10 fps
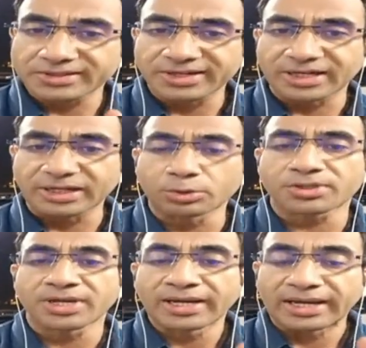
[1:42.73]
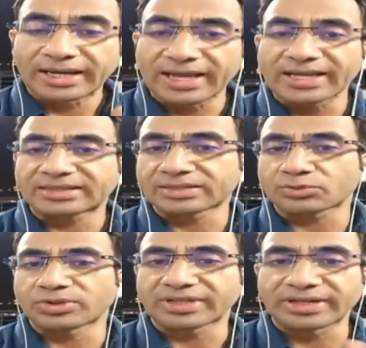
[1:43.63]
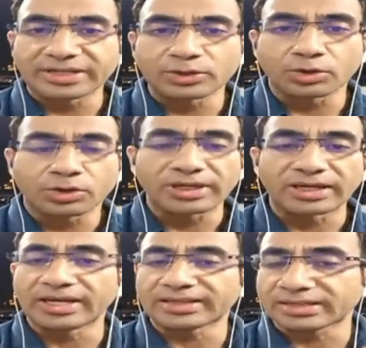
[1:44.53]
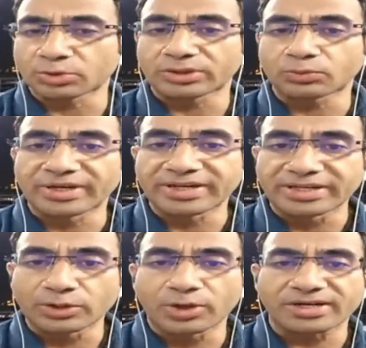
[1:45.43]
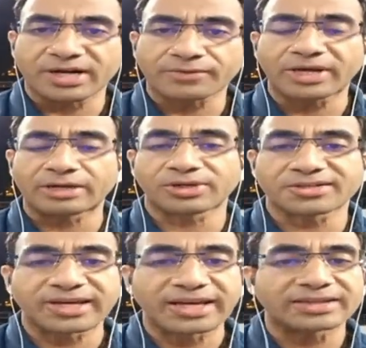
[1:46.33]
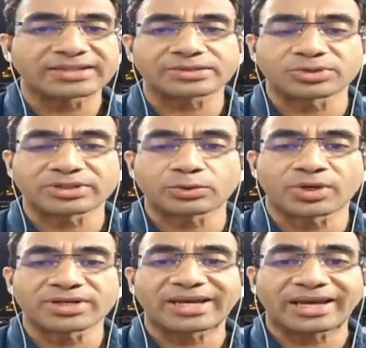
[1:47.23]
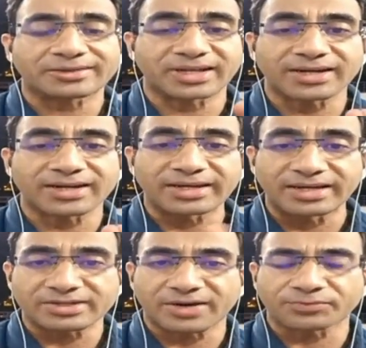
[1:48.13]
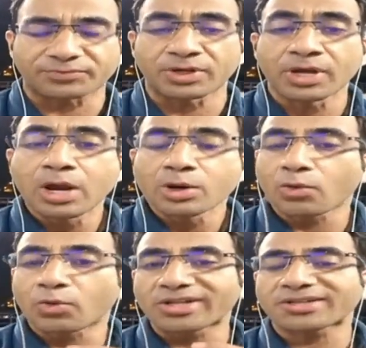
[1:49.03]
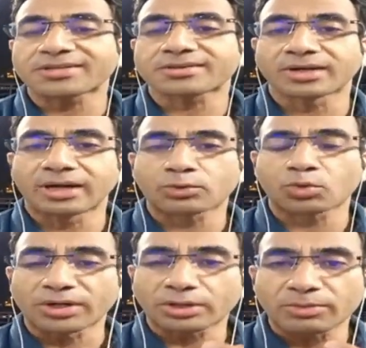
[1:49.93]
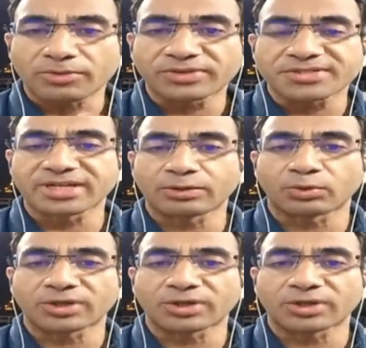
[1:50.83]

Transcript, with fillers: This includes A320neo, A321neo aircraft, as well as A321 XLR aircraft. Now, what is the quantum of this deal?